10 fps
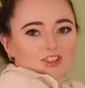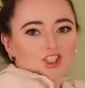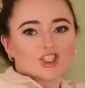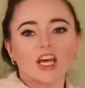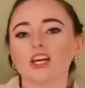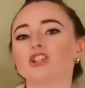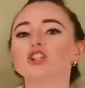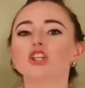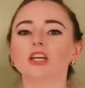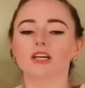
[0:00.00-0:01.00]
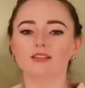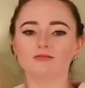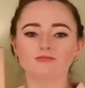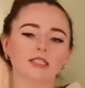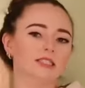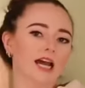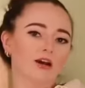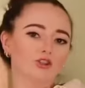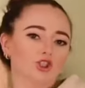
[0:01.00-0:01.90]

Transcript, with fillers: just like chill. Button-down